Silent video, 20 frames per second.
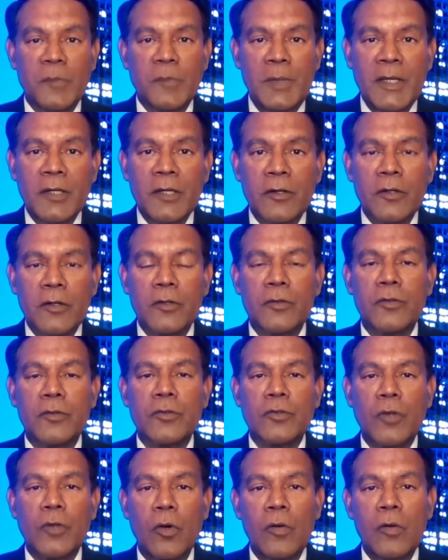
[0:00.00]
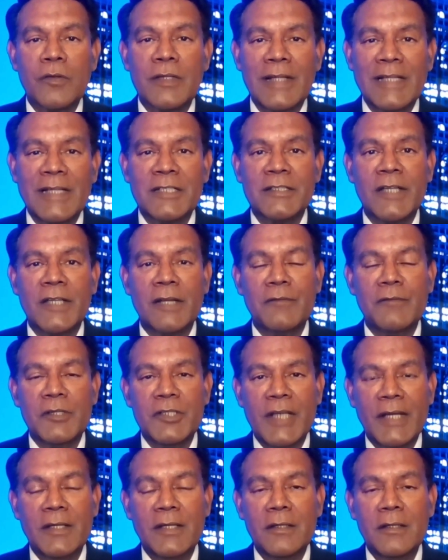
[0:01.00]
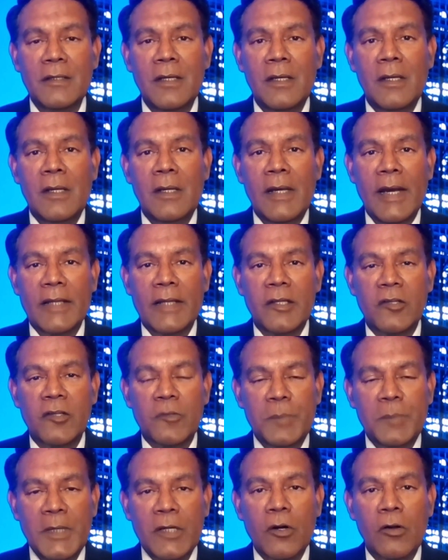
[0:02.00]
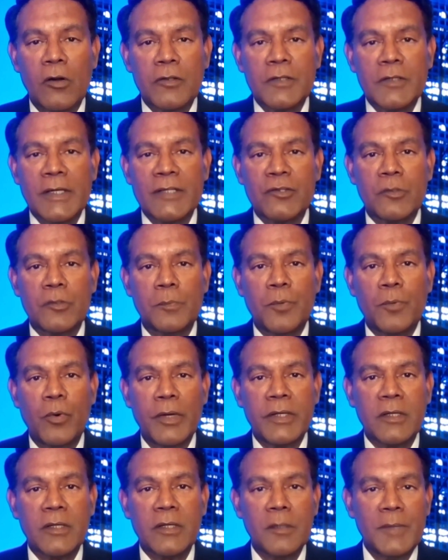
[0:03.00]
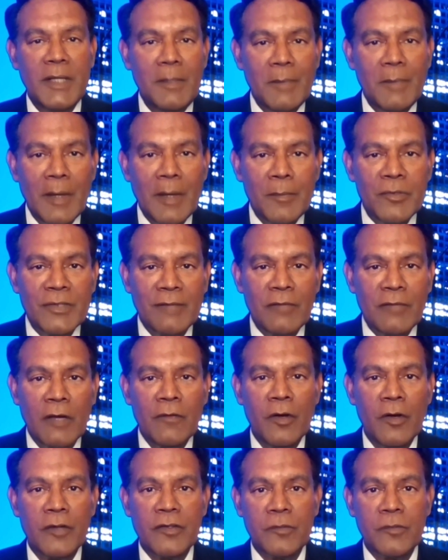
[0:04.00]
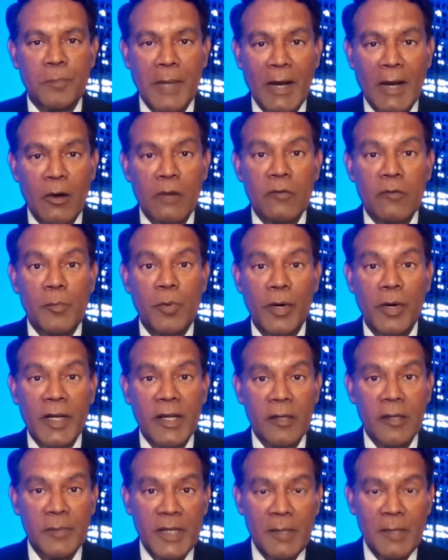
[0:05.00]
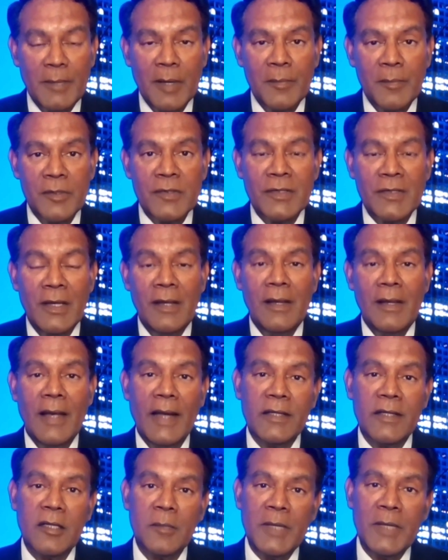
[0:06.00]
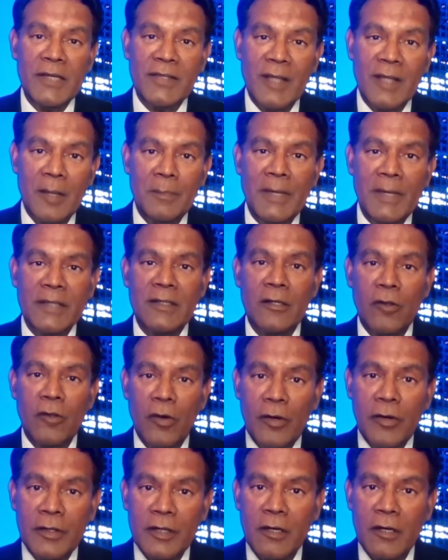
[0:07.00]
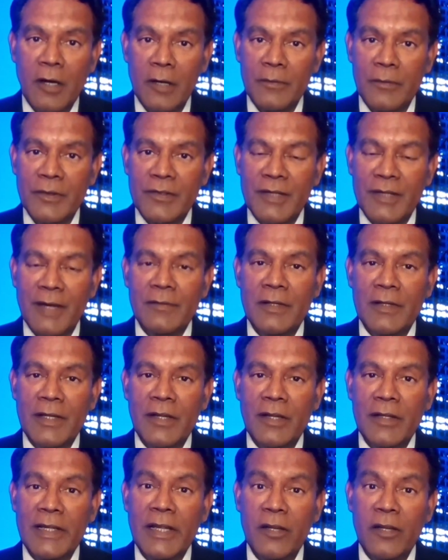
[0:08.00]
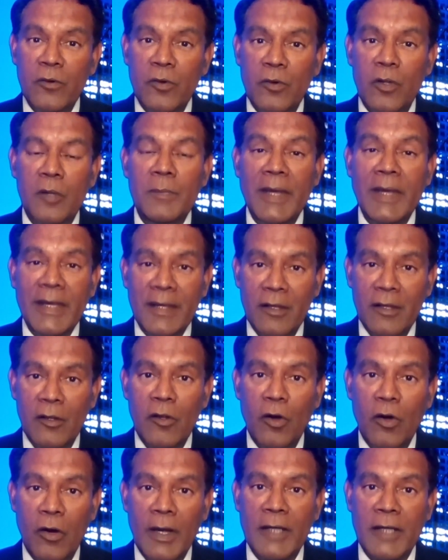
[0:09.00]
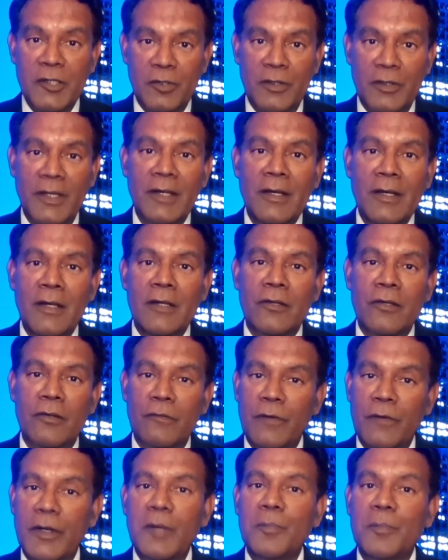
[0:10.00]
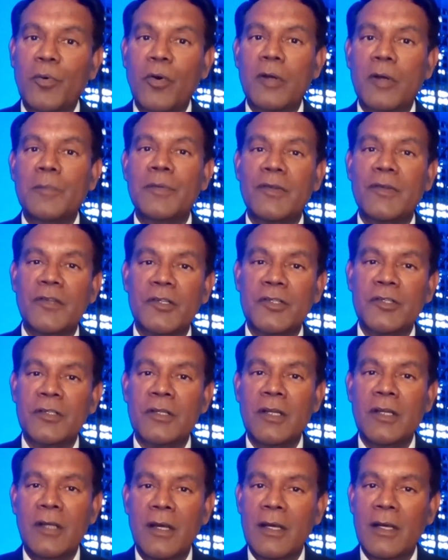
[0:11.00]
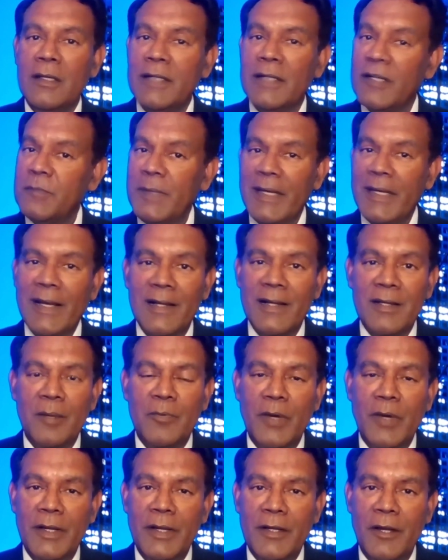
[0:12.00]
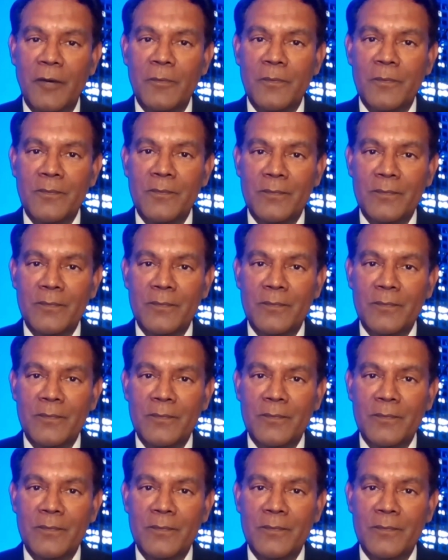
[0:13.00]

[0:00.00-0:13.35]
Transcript: Speaker controls the legislative agenda, and the Speaker also gets to appoint committee members, have a power of appointing committee members, and committees help make the law in Congress. They have the leading role in making the law, actually. It's a very important position that's being held up right now.